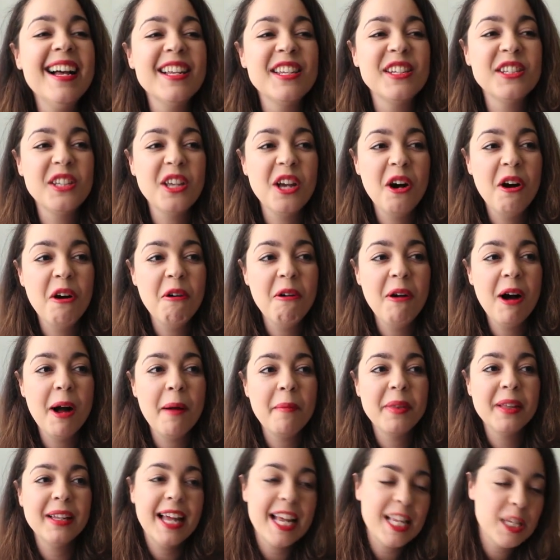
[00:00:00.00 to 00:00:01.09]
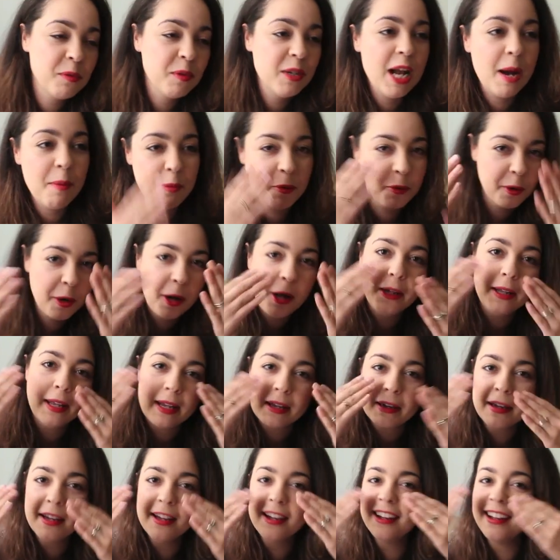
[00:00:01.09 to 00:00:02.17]
So the lights went up, we were all
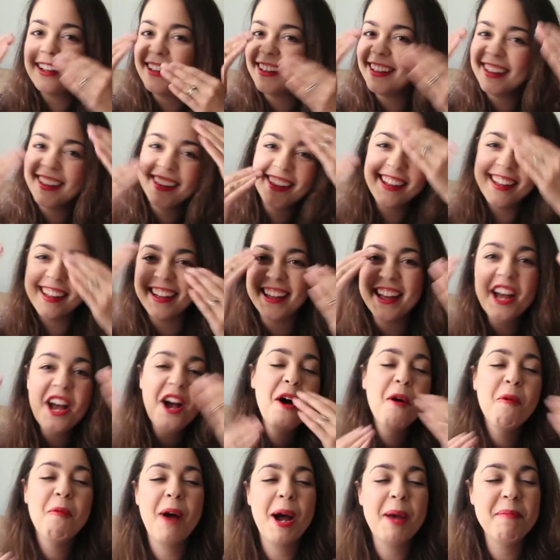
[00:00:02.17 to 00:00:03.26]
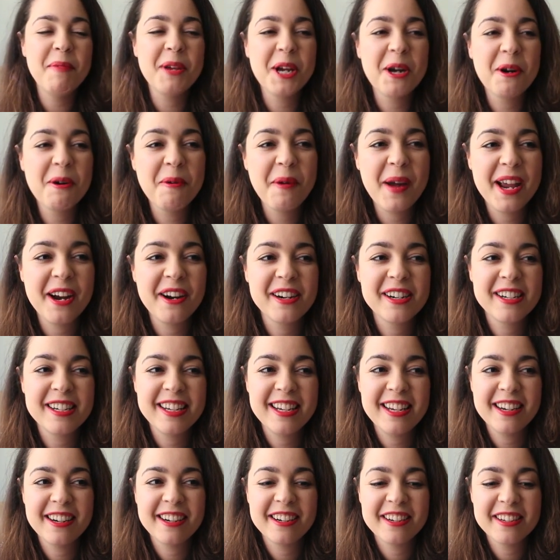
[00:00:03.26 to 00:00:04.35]
like wiping away our
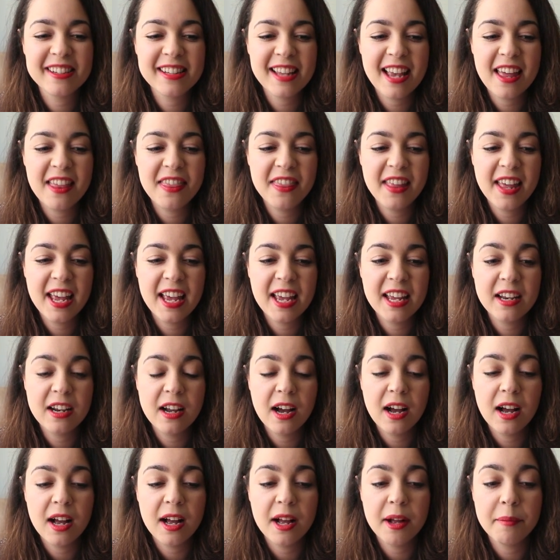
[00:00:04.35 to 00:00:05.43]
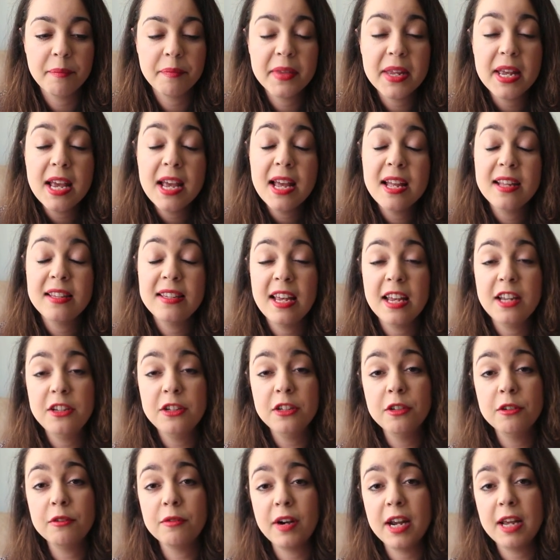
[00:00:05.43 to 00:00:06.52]
tears, and then
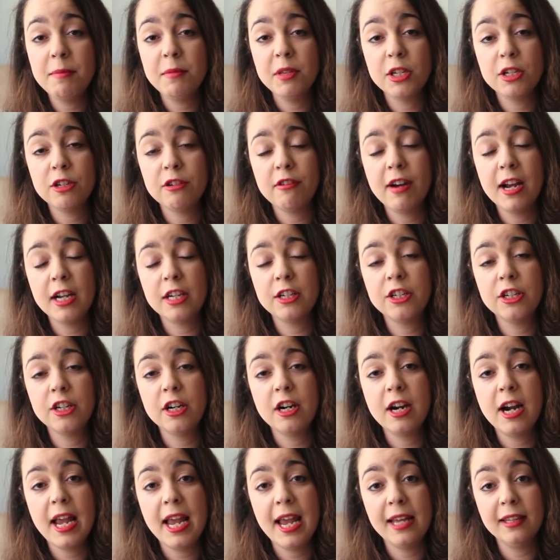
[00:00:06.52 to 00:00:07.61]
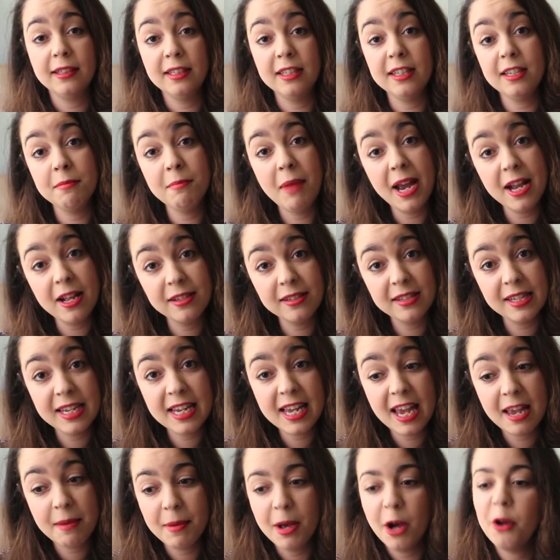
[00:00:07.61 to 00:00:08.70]
Daniel Rame, the director, and Lillian Michelson
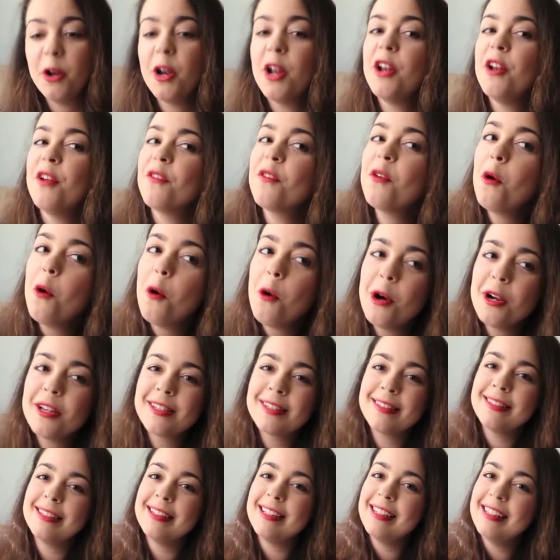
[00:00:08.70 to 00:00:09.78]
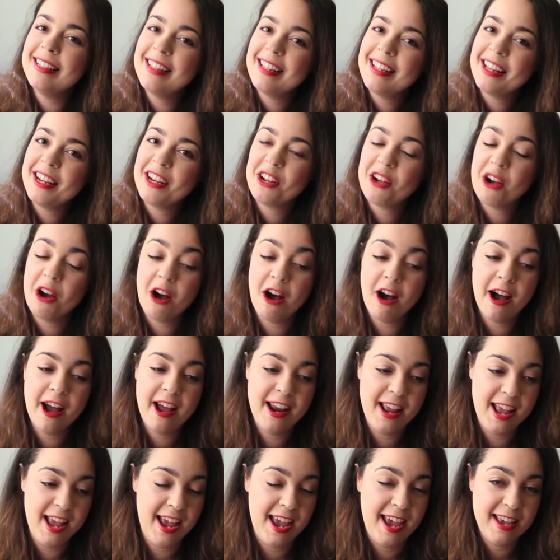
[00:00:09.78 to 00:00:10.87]
came out, and of course Lillian
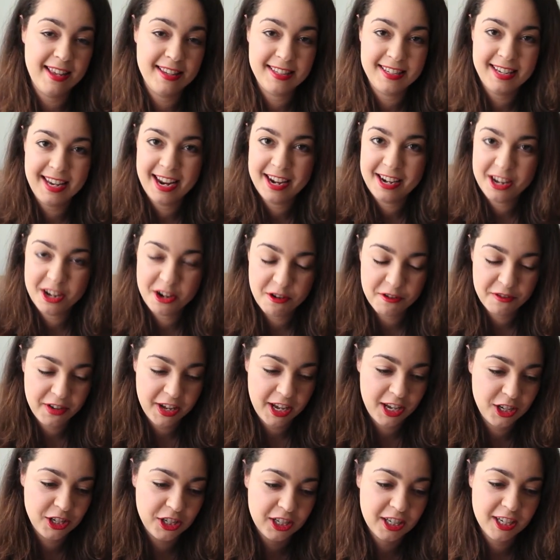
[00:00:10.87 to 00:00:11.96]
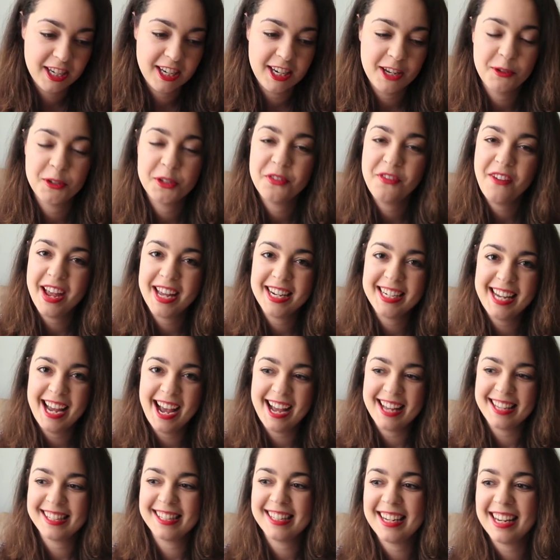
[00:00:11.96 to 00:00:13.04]
got a standing ovation. It was
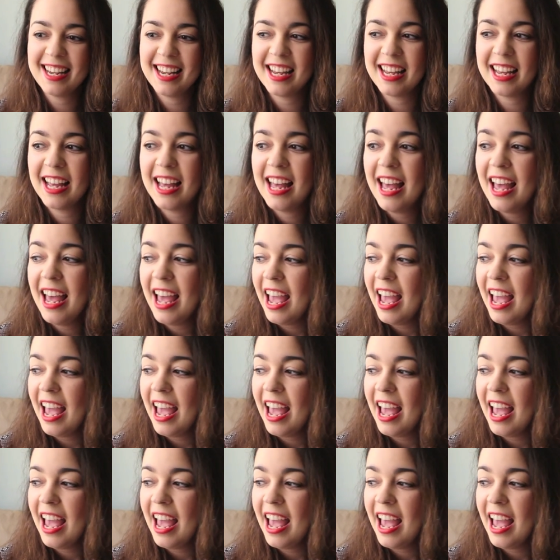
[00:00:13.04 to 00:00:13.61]
fantastic.